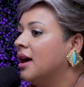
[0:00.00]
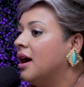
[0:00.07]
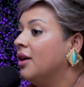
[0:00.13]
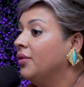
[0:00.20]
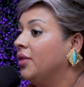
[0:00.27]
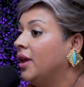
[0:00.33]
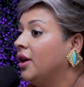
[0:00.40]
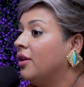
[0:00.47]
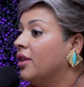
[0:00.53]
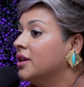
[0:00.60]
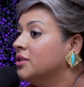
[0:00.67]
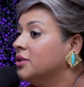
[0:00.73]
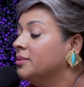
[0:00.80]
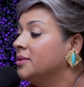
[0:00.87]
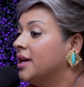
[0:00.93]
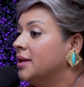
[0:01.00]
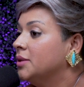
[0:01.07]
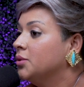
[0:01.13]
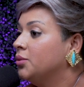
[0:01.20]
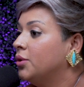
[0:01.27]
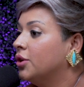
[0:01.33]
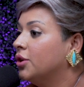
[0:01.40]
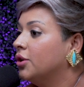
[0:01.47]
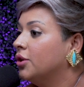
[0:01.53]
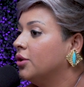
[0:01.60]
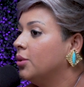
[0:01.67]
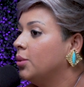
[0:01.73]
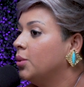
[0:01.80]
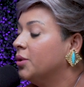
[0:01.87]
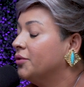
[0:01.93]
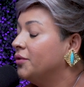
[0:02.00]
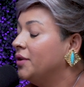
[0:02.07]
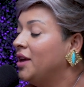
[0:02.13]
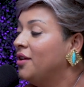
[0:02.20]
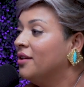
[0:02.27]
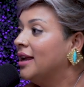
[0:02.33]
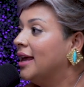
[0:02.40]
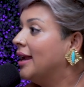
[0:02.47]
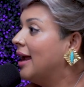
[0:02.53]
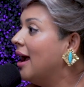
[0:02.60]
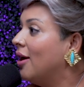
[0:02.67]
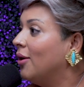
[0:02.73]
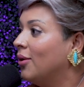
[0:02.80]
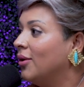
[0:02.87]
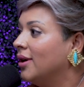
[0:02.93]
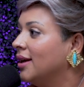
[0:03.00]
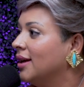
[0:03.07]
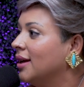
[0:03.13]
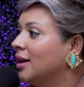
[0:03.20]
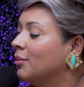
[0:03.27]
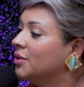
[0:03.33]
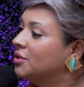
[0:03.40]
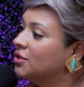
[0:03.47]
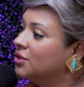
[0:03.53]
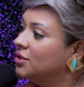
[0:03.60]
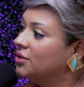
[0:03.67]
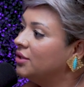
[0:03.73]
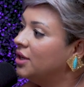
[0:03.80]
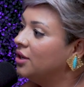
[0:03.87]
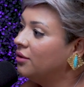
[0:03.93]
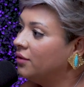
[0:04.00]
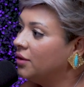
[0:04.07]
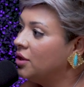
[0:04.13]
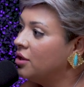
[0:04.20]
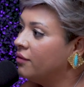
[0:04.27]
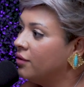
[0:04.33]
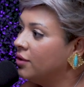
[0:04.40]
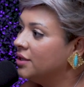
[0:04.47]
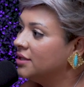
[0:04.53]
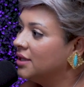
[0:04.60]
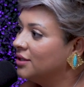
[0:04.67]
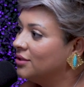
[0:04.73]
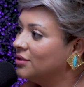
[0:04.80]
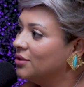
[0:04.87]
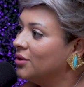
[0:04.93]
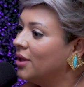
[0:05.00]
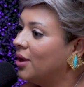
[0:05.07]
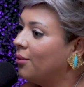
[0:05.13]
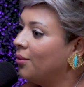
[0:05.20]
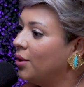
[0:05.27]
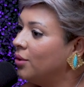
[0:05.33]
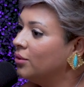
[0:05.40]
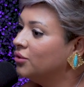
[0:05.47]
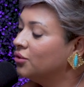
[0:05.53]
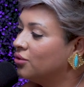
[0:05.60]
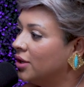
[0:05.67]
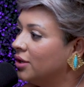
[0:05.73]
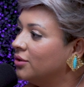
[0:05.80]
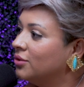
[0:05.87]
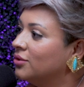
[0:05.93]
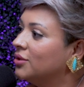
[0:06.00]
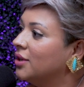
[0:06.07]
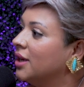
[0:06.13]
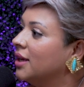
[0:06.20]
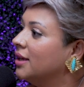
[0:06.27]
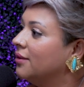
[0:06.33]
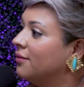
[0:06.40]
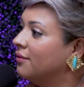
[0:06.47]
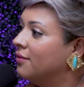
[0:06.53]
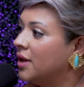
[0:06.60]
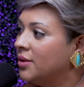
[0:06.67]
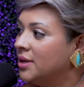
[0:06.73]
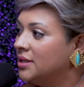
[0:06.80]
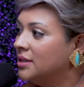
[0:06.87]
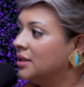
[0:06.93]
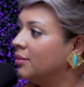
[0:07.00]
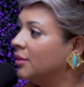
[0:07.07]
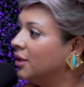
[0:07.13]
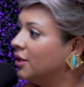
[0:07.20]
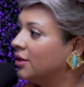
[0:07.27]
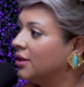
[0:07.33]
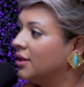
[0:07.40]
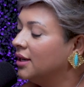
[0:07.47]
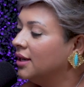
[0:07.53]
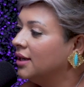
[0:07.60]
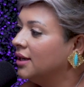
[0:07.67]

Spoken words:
out there that sometimes we're figuring it out, but just to hear from your voice, let us know that we all struggle. Very similar